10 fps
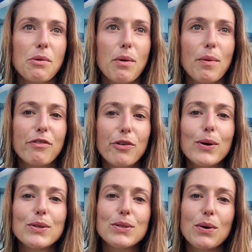"When we
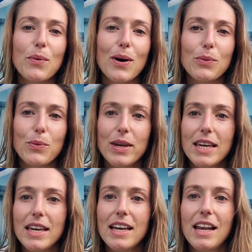focus on what
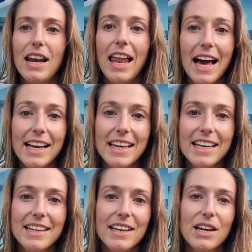we lack,
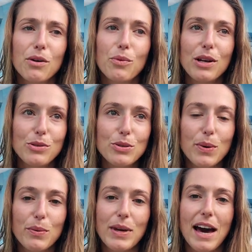we lose
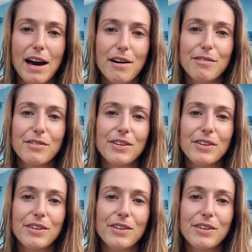what we have.